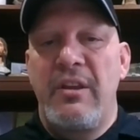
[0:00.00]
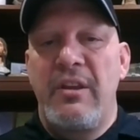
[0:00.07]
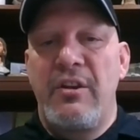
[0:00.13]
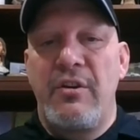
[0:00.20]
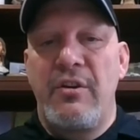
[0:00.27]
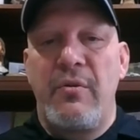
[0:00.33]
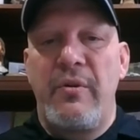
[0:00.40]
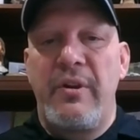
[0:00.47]

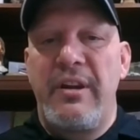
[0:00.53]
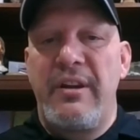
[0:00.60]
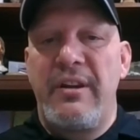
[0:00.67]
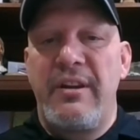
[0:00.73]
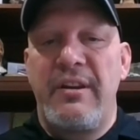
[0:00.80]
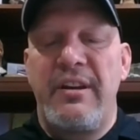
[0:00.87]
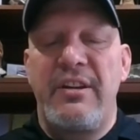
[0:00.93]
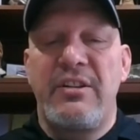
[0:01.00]

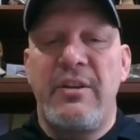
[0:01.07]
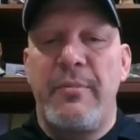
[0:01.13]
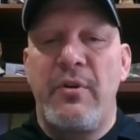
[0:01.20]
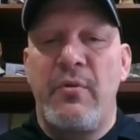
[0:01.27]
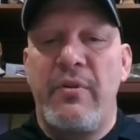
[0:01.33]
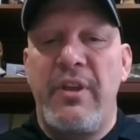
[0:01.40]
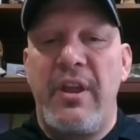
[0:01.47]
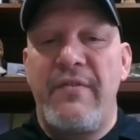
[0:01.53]
He's up in
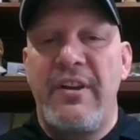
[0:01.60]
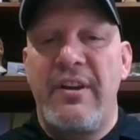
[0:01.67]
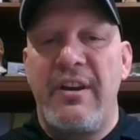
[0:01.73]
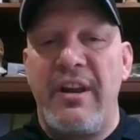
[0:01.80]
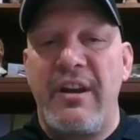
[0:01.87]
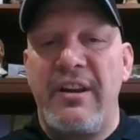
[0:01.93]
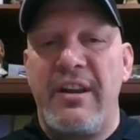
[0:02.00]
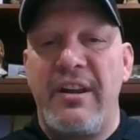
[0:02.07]
North Haven,
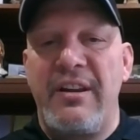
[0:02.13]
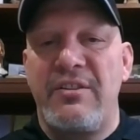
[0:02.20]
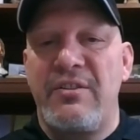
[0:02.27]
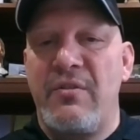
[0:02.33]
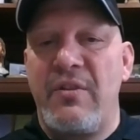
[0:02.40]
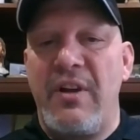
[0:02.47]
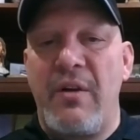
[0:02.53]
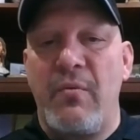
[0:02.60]
Connecticut. He's
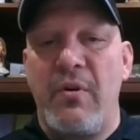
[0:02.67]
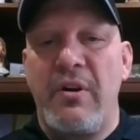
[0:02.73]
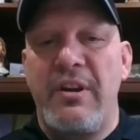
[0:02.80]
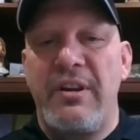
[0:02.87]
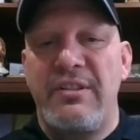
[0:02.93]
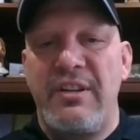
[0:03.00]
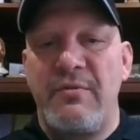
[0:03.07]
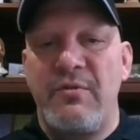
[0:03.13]
still got work.
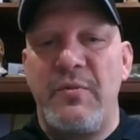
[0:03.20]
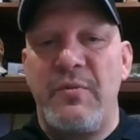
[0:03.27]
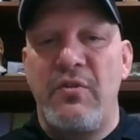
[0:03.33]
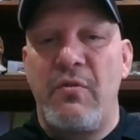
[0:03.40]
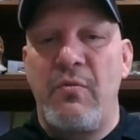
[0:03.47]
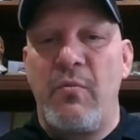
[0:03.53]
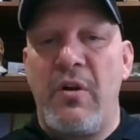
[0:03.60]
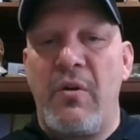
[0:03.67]
He seems to be
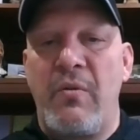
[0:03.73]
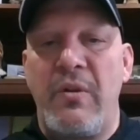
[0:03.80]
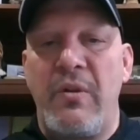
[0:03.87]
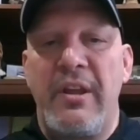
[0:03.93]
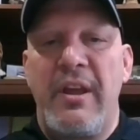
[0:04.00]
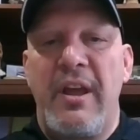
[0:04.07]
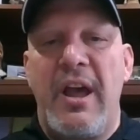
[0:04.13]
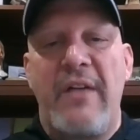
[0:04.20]
doing well.
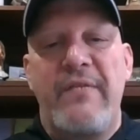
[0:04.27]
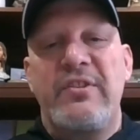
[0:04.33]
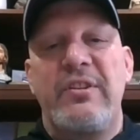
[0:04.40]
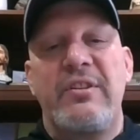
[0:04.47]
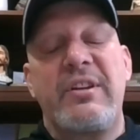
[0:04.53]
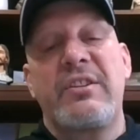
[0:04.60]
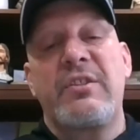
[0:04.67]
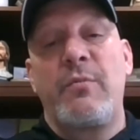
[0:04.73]
Obviously,
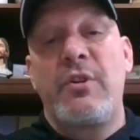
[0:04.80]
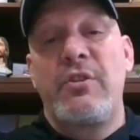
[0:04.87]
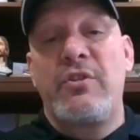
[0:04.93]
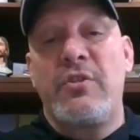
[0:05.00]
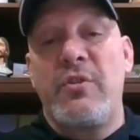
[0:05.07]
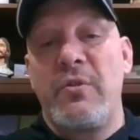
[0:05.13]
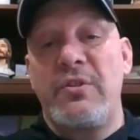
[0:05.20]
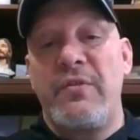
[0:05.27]
he's got some
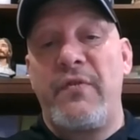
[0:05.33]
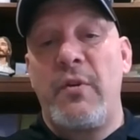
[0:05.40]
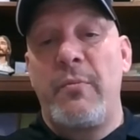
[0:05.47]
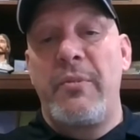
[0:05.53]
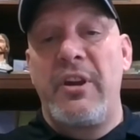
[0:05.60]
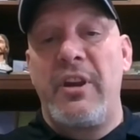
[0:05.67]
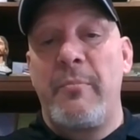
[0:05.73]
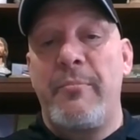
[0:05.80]
concerns if he'll be
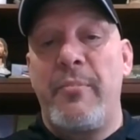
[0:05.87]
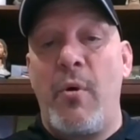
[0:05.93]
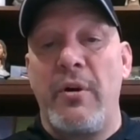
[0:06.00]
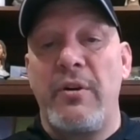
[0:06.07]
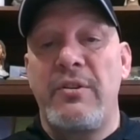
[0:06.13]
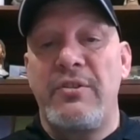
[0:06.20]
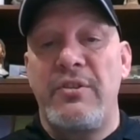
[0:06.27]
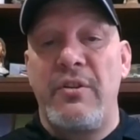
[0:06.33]
able to get
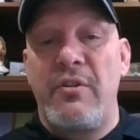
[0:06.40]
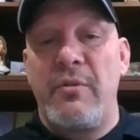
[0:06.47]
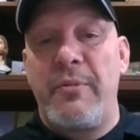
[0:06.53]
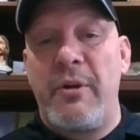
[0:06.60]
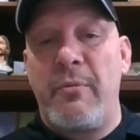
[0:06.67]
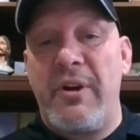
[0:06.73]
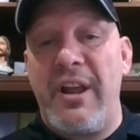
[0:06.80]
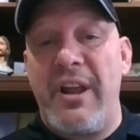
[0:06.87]
parts, depending
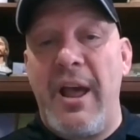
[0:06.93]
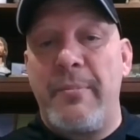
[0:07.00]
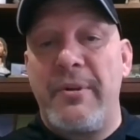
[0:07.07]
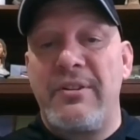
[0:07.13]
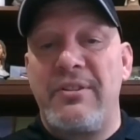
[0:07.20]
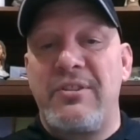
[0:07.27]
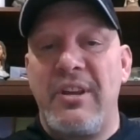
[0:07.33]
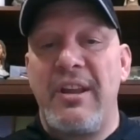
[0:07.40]
on what
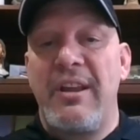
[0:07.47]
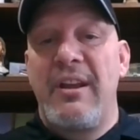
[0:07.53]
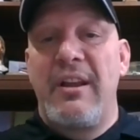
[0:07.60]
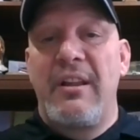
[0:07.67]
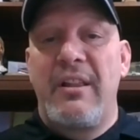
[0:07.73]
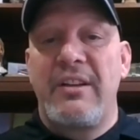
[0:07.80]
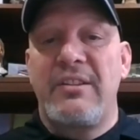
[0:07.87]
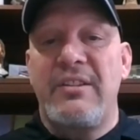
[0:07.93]
happens.
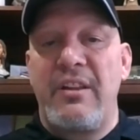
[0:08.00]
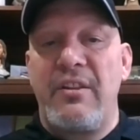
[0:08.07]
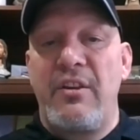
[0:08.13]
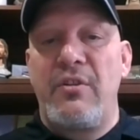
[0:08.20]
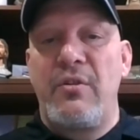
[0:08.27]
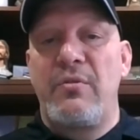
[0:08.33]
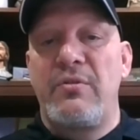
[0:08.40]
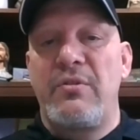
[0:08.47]
Last night in
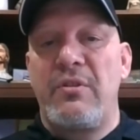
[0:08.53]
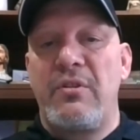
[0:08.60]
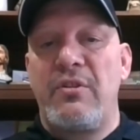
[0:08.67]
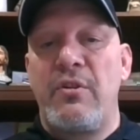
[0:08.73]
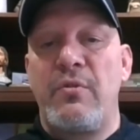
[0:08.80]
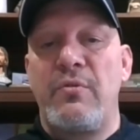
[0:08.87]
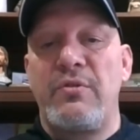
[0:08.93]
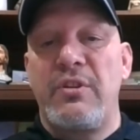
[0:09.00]
the
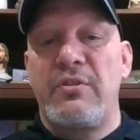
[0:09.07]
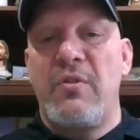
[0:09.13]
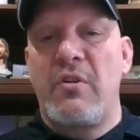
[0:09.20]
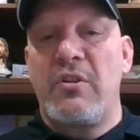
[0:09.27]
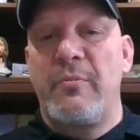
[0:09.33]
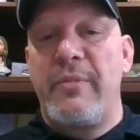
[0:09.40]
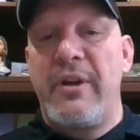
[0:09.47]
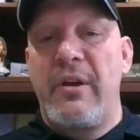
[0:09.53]
news, it
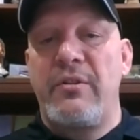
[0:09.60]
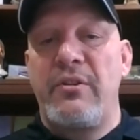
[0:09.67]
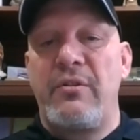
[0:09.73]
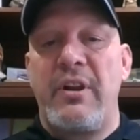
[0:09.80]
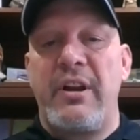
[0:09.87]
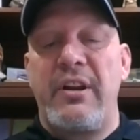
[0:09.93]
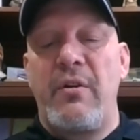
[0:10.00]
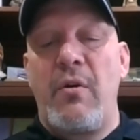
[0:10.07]
talked about
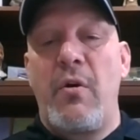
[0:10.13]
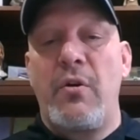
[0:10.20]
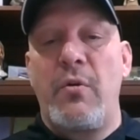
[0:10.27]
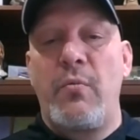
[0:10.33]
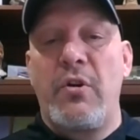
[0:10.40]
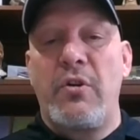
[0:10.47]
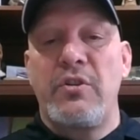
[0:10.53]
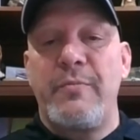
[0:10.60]
United Auto
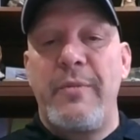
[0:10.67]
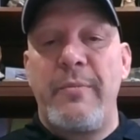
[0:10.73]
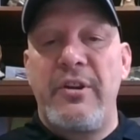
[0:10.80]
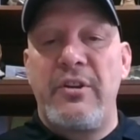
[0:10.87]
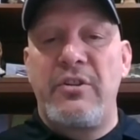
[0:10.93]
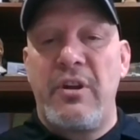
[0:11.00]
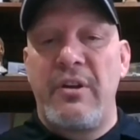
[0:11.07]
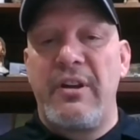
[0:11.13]
Workers maybe
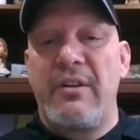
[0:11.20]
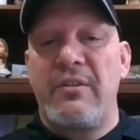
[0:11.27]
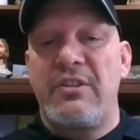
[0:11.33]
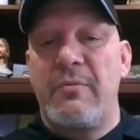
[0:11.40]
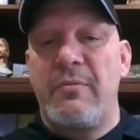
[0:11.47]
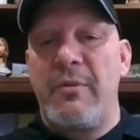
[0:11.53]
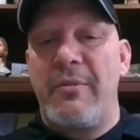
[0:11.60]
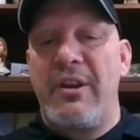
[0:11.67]
shutting down
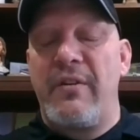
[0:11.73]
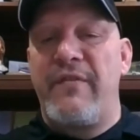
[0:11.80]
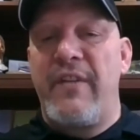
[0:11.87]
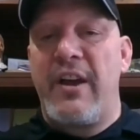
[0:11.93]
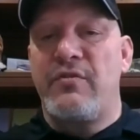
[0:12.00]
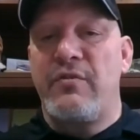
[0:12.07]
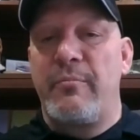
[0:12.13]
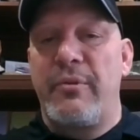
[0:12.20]
some of the
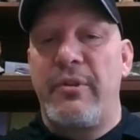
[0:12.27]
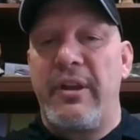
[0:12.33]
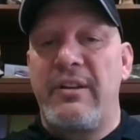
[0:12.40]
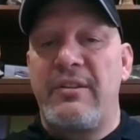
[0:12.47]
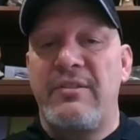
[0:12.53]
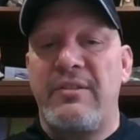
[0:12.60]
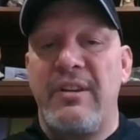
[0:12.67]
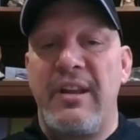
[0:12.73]
manufacturing
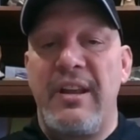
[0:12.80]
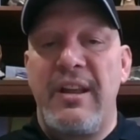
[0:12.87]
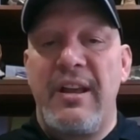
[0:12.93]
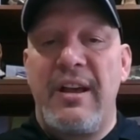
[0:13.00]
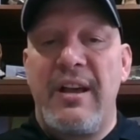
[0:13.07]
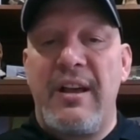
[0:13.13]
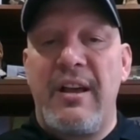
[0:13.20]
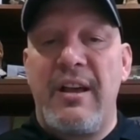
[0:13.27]
plants.
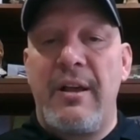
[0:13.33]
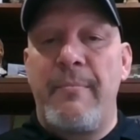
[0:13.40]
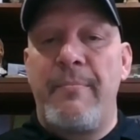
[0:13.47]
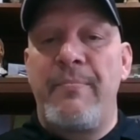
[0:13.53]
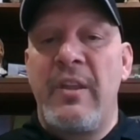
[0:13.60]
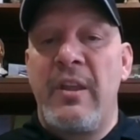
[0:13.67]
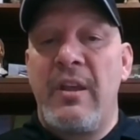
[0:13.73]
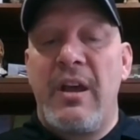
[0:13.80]

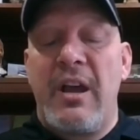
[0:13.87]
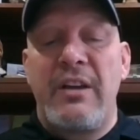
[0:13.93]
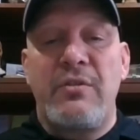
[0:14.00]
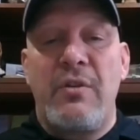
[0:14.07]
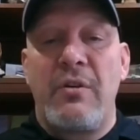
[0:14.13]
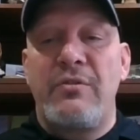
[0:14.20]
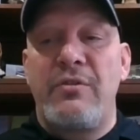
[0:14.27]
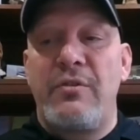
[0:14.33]
I
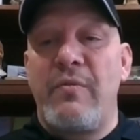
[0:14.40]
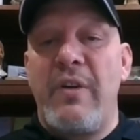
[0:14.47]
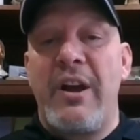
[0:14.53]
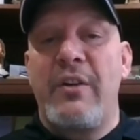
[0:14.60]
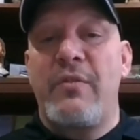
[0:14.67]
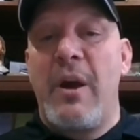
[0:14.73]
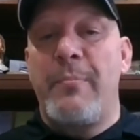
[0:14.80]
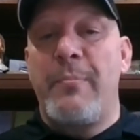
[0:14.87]
talked to
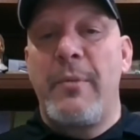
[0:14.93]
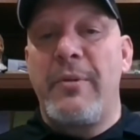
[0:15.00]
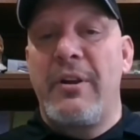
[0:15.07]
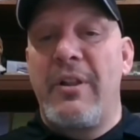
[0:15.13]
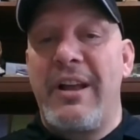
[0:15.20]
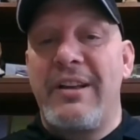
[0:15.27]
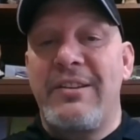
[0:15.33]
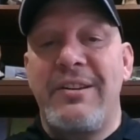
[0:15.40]
Ryan Cropper up in
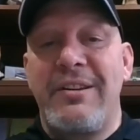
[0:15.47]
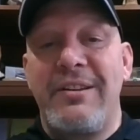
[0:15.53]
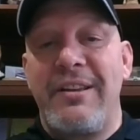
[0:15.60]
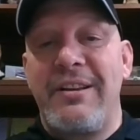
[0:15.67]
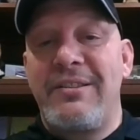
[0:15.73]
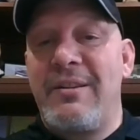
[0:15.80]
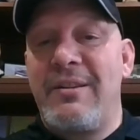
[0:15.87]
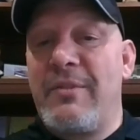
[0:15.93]
Alaska.
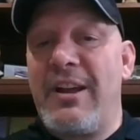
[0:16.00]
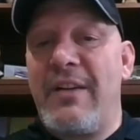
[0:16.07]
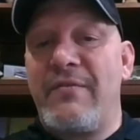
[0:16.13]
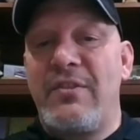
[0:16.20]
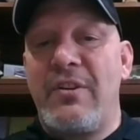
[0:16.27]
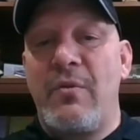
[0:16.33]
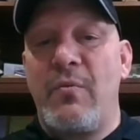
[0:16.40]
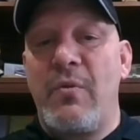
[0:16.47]
They seem to have a
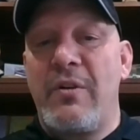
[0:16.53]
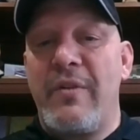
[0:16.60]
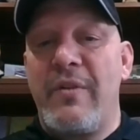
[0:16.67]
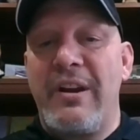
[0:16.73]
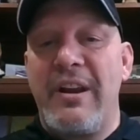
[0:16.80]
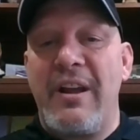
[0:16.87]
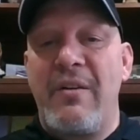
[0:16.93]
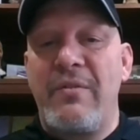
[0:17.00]
ton of work
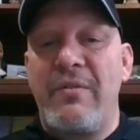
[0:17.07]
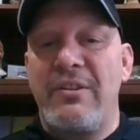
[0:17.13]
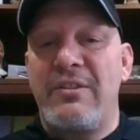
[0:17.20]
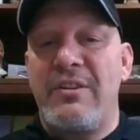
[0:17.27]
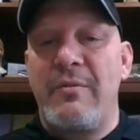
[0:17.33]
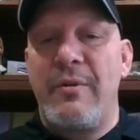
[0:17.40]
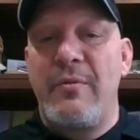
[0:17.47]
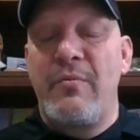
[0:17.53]
right now. They
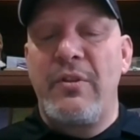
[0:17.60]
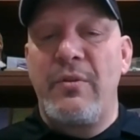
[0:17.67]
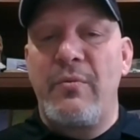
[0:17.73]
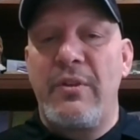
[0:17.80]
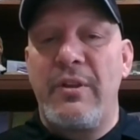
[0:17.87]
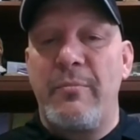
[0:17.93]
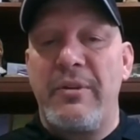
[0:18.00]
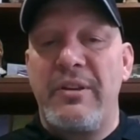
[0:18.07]
seem to be really,
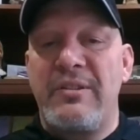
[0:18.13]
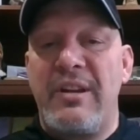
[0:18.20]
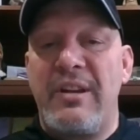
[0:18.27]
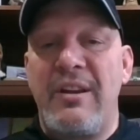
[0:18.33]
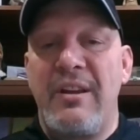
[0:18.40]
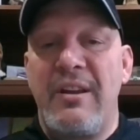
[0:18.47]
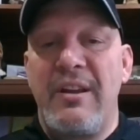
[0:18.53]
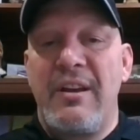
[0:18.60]
really busy.